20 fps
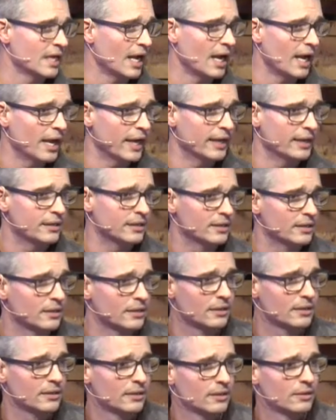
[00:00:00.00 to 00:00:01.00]
died
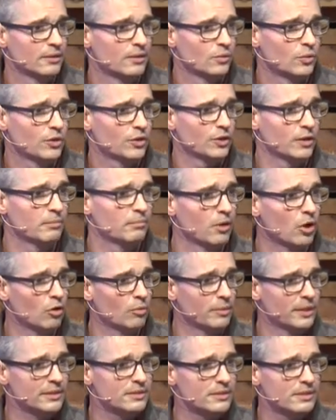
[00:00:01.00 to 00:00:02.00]
within
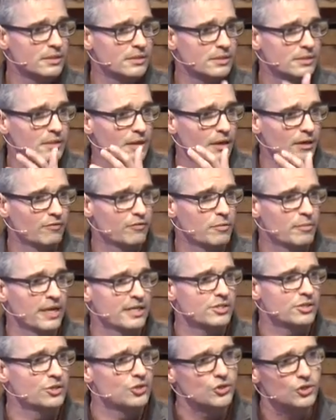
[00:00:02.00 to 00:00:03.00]
moments of the
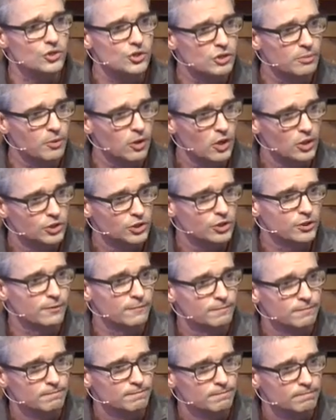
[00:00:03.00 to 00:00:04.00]
messenger's departure.
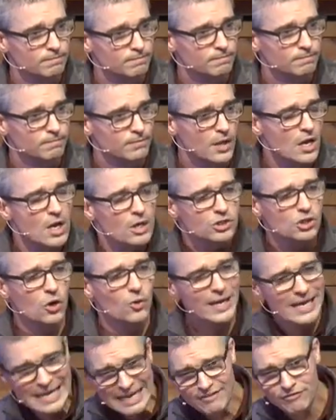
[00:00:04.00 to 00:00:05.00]

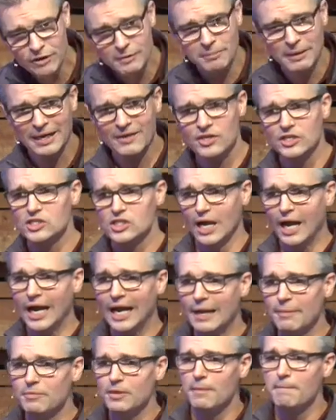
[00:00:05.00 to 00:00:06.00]
So, even by the
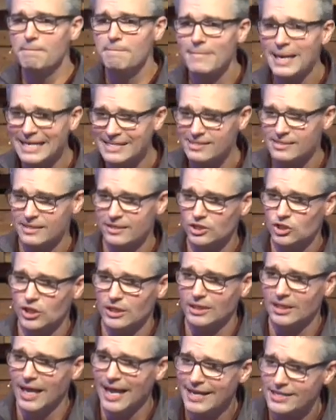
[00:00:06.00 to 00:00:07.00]
time the message
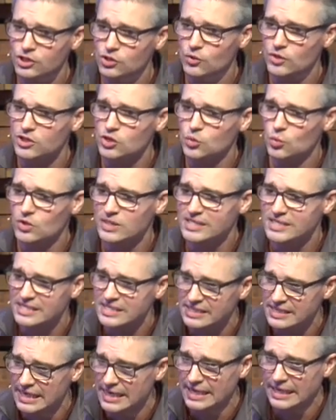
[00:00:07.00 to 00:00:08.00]
that Lazarus was
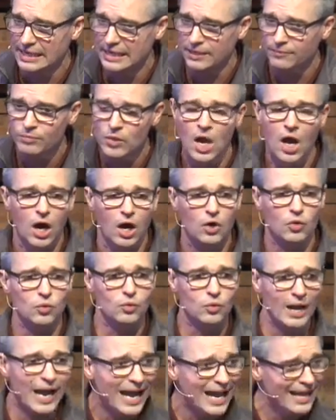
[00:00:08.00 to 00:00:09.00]
sick
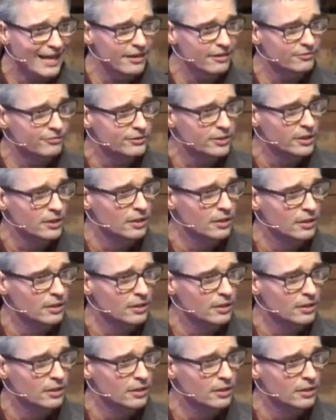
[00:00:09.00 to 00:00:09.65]
arrived